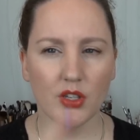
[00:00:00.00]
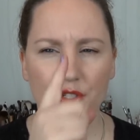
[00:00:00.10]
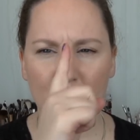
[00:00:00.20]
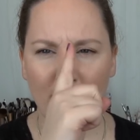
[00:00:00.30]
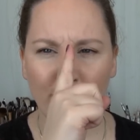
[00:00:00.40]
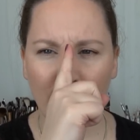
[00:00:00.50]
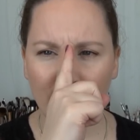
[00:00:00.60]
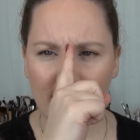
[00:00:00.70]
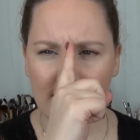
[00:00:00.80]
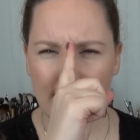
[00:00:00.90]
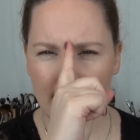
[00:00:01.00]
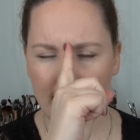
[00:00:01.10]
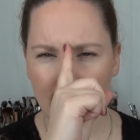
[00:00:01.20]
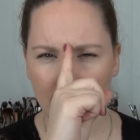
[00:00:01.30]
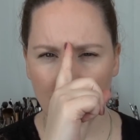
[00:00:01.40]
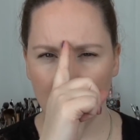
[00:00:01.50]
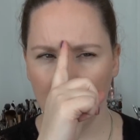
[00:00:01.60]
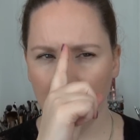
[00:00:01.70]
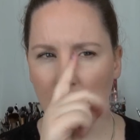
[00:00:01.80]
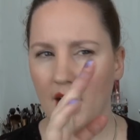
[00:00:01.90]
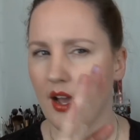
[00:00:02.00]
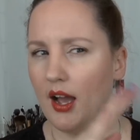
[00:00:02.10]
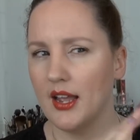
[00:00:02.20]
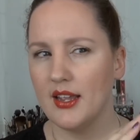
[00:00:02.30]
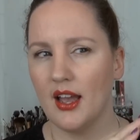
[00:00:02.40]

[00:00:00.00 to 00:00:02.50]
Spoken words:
So my frown lines here, I